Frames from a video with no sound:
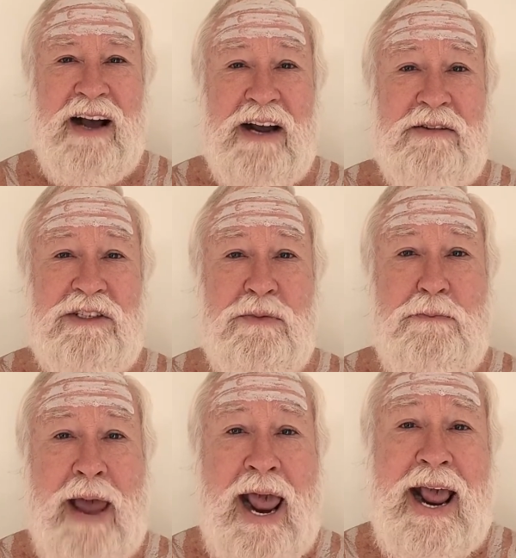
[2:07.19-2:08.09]
I was
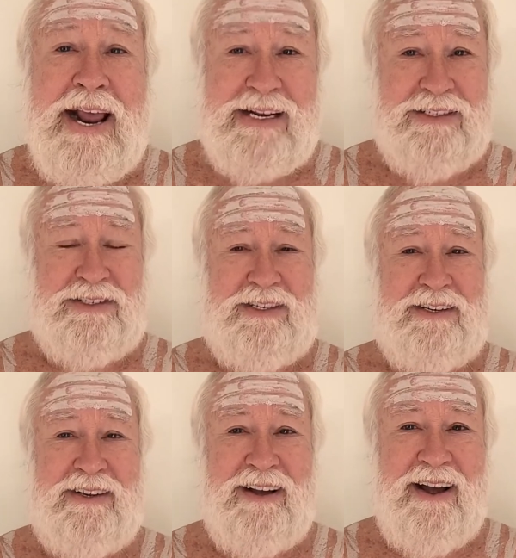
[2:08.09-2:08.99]
amazed.
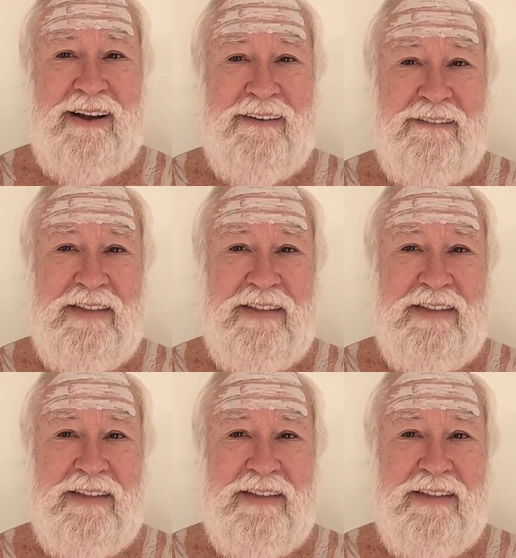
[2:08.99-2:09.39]
Huh?